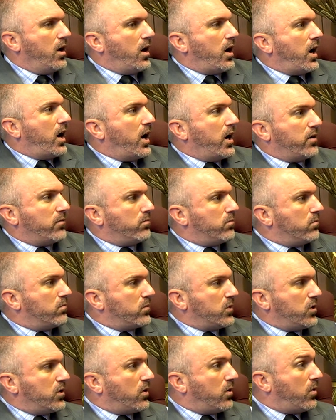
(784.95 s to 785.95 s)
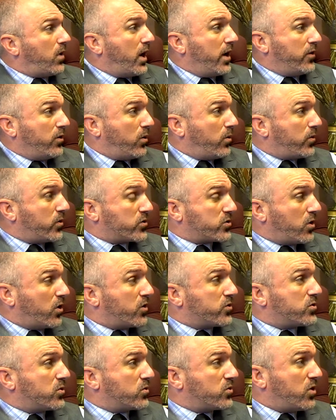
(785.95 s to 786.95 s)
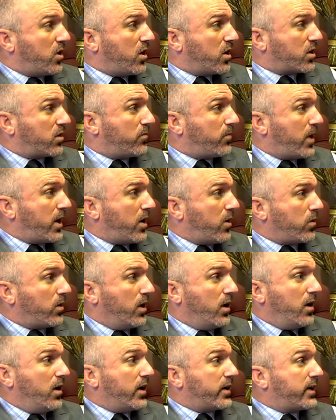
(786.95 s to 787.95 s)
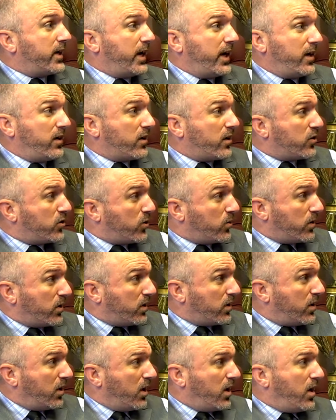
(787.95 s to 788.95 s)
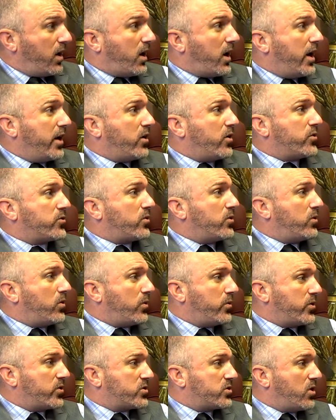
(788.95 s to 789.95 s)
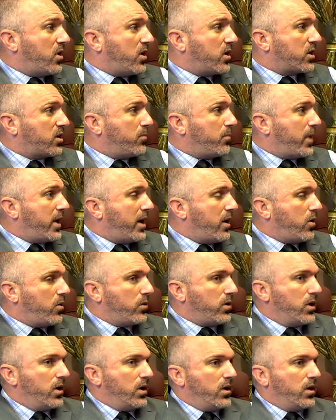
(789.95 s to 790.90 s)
I know there's also talk about a canine unit. I also know there's talk about